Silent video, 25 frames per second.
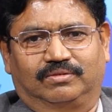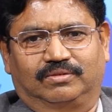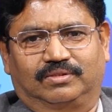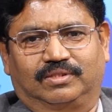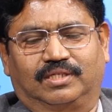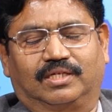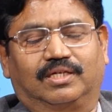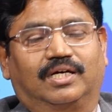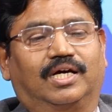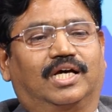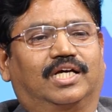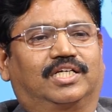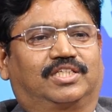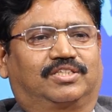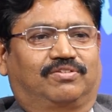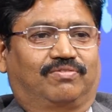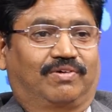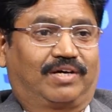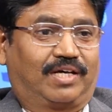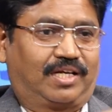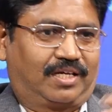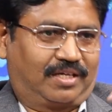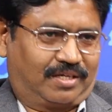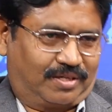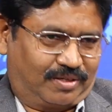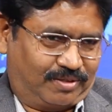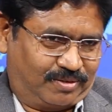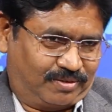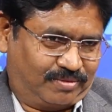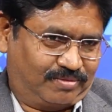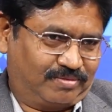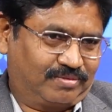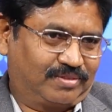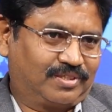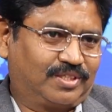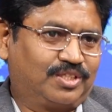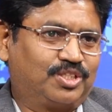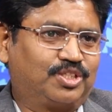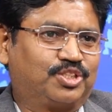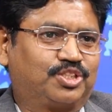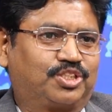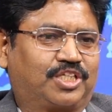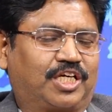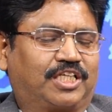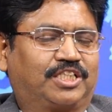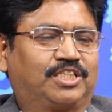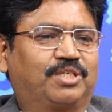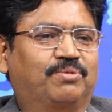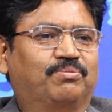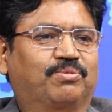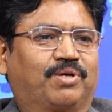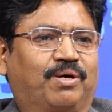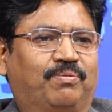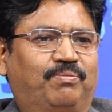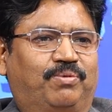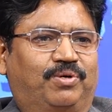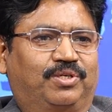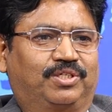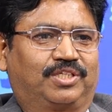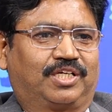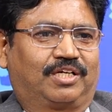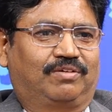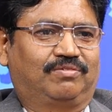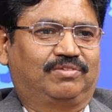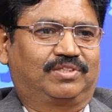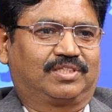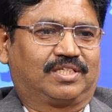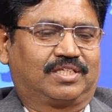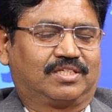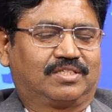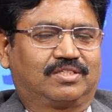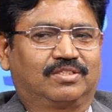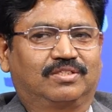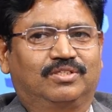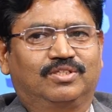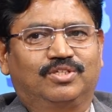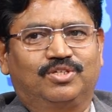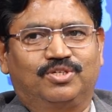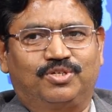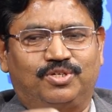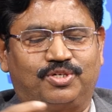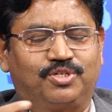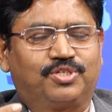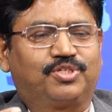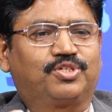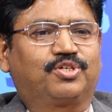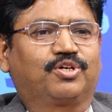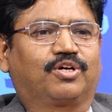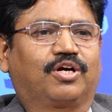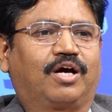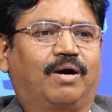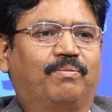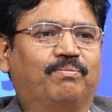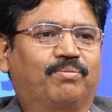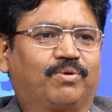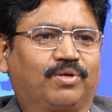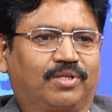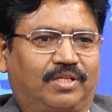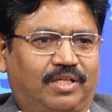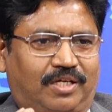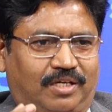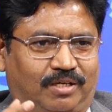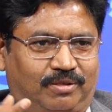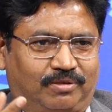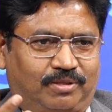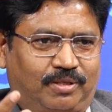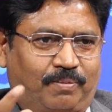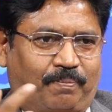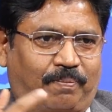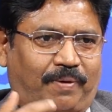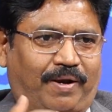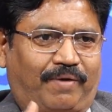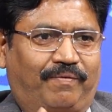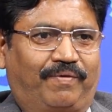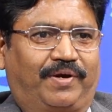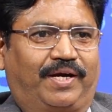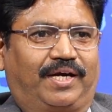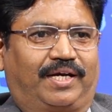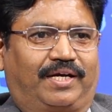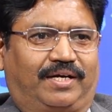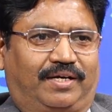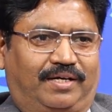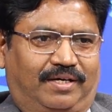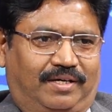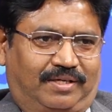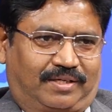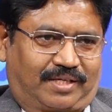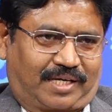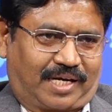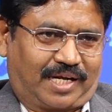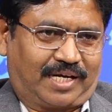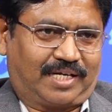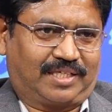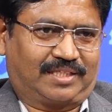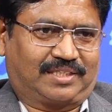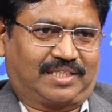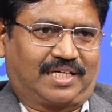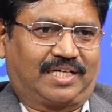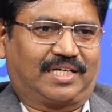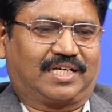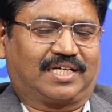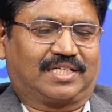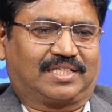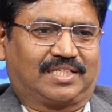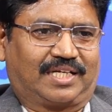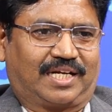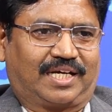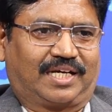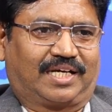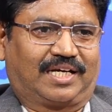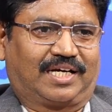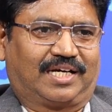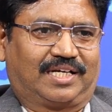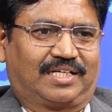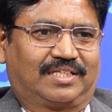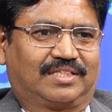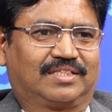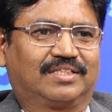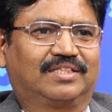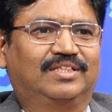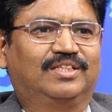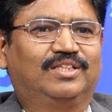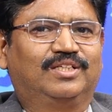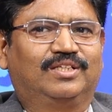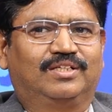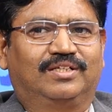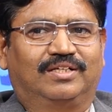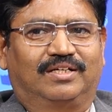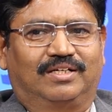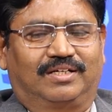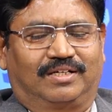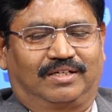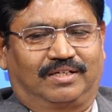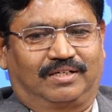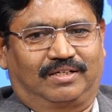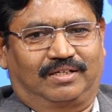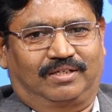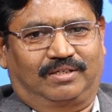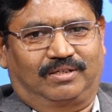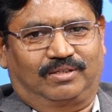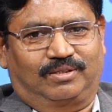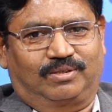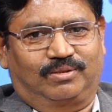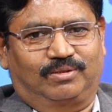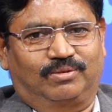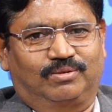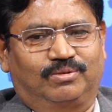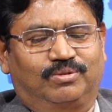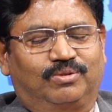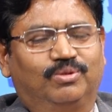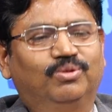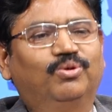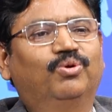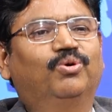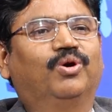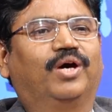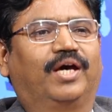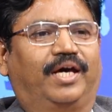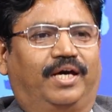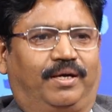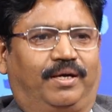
the erstwhile Sachem Computer Services used to come to the private training centers like us, uh, do a